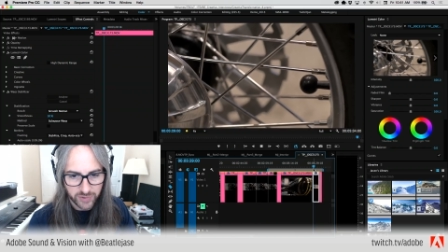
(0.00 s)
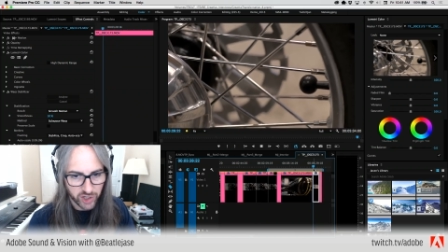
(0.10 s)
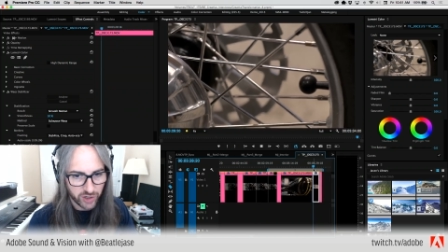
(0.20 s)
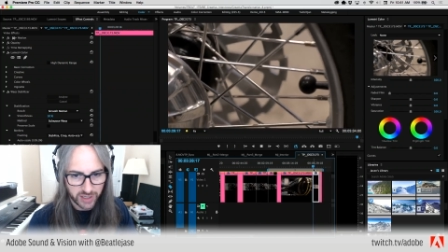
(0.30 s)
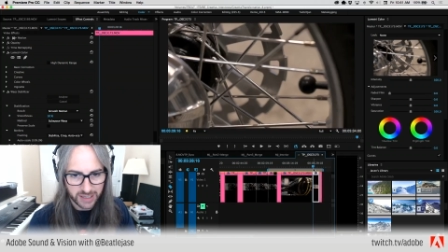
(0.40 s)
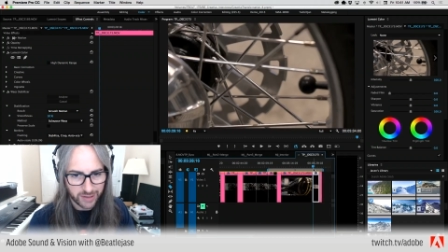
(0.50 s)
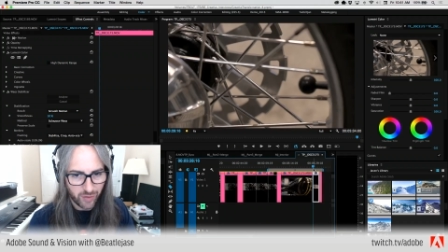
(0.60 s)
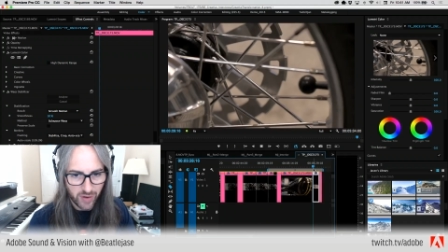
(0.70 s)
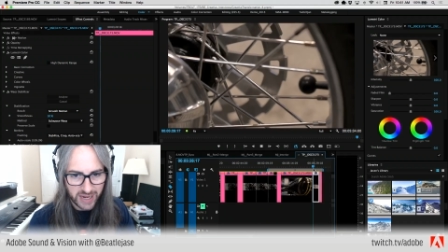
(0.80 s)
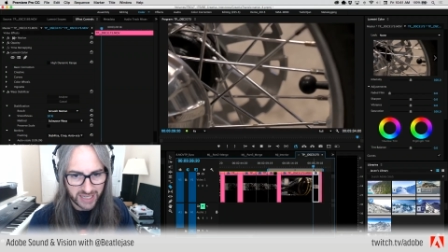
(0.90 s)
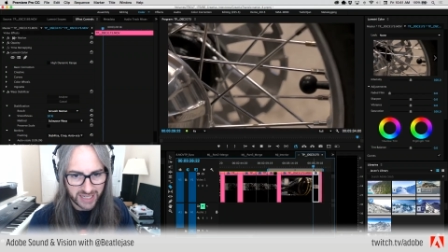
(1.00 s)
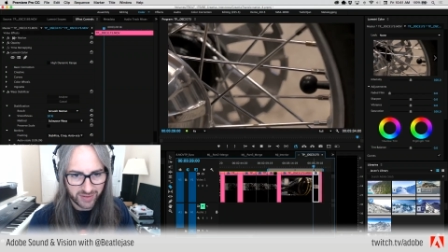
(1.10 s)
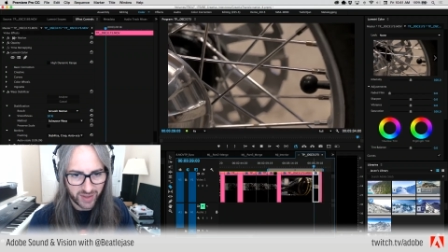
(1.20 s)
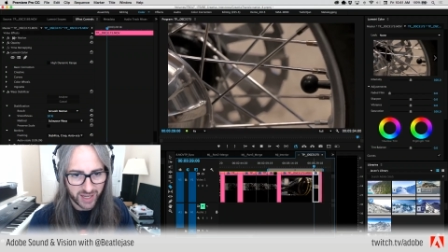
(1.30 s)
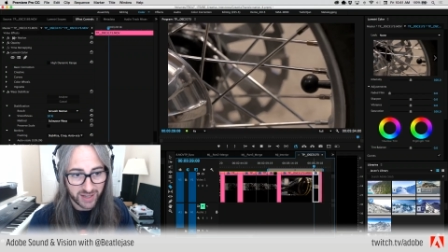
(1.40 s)
dirty and grainy and
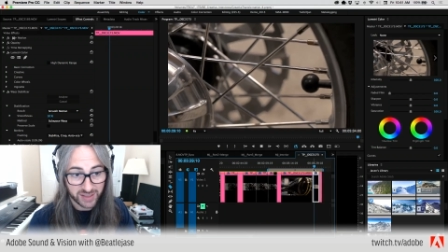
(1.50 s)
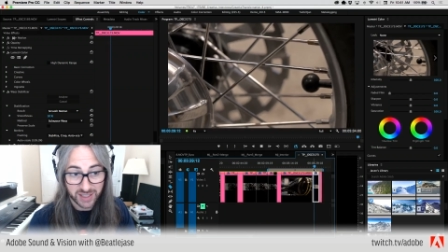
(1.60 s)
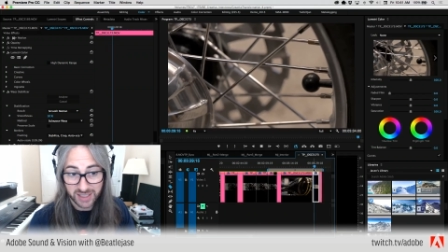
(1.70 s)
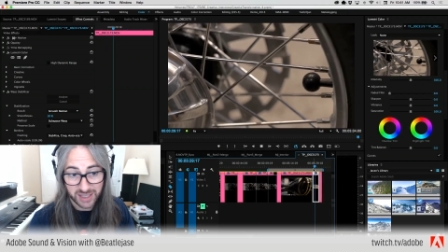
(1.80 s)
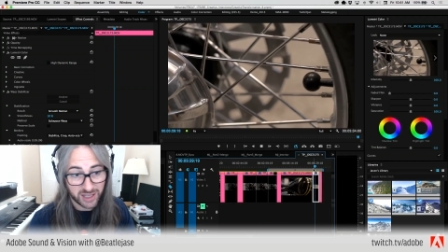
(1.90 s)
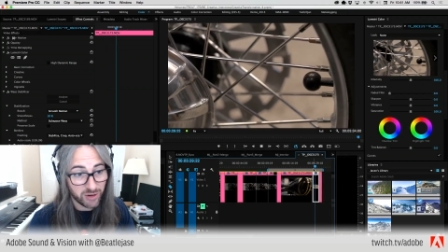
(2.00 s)
everything else, because